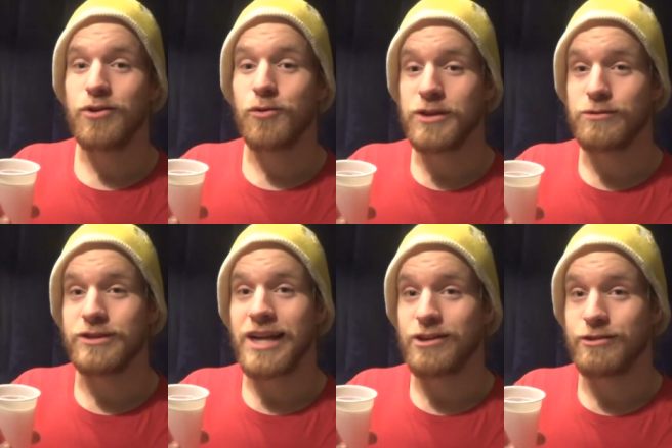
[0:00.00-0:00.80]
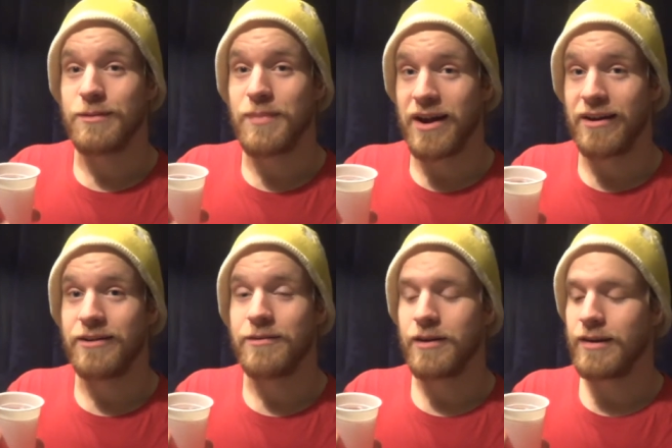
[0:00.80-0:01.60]
out which one's actually
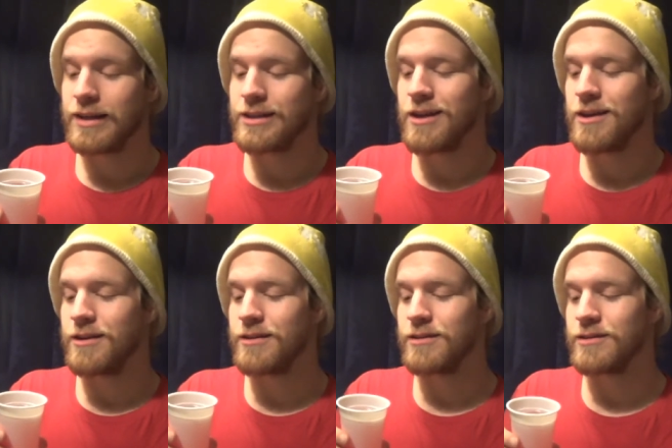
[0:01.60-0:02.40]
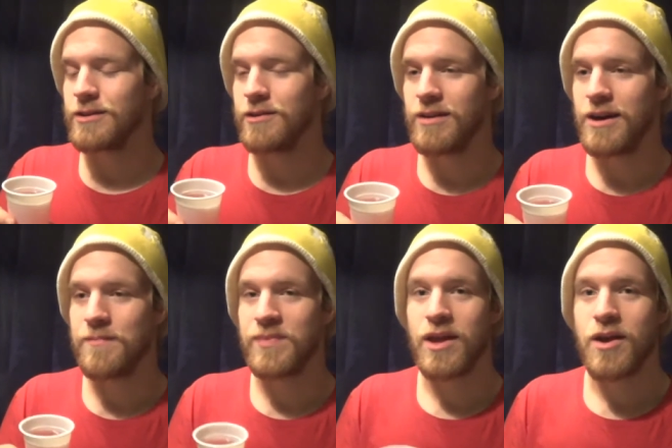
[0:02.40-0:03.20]
better, alright? So,
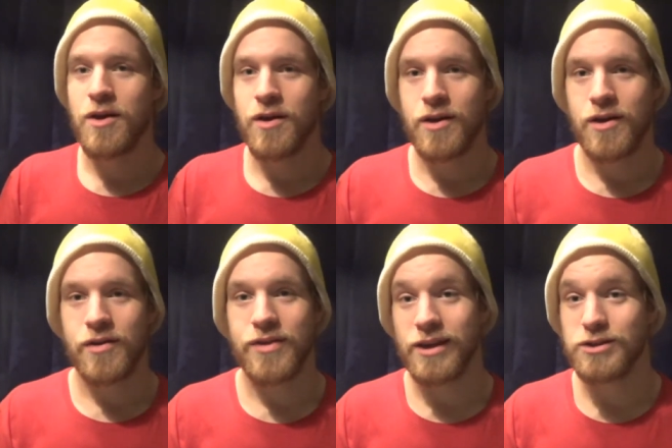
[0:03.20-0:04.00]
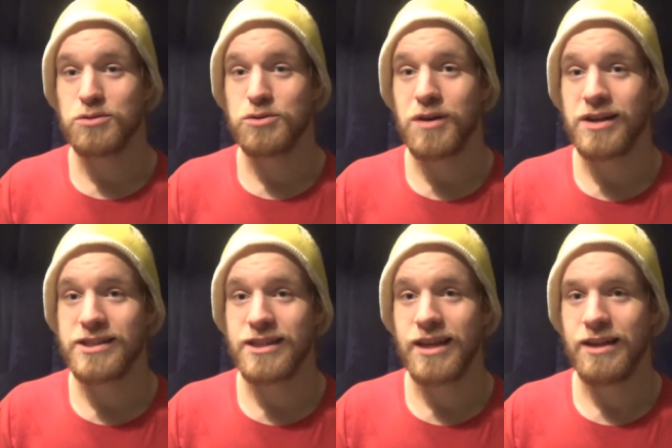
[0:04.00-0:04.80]
uh, thank you so much for
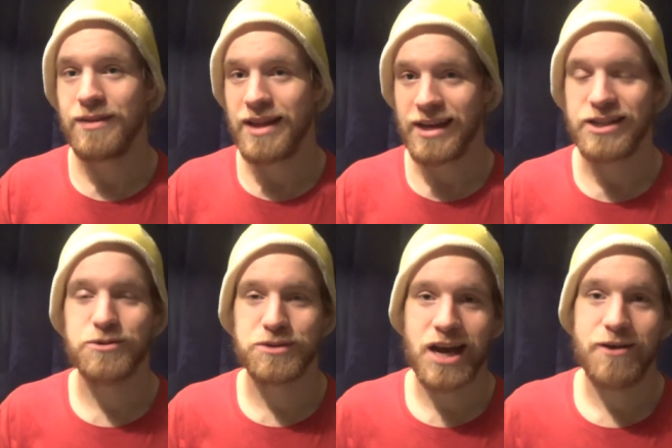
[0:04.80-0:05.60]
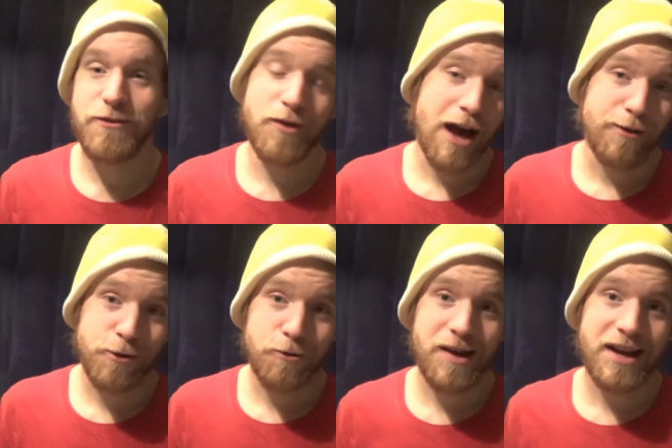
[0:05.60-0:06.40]
watching. Leave a like and subscribe if you haven't
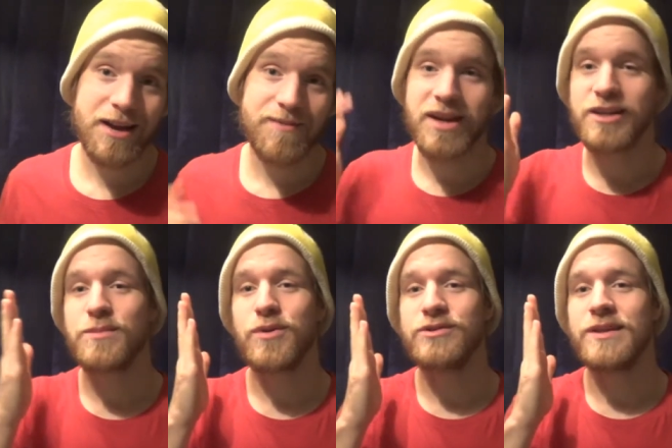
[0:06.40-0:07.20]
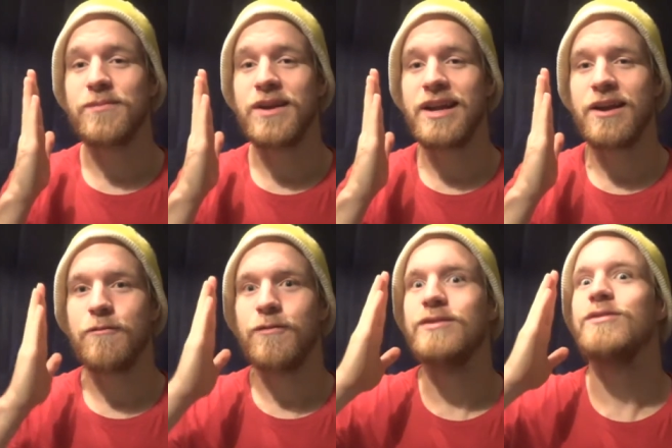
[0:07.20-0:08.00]
already. And here's a bro Brochup ready.
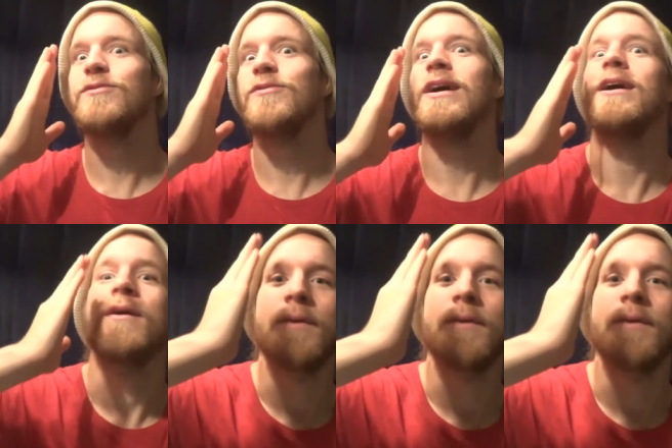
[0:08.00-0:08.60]
One, two, three.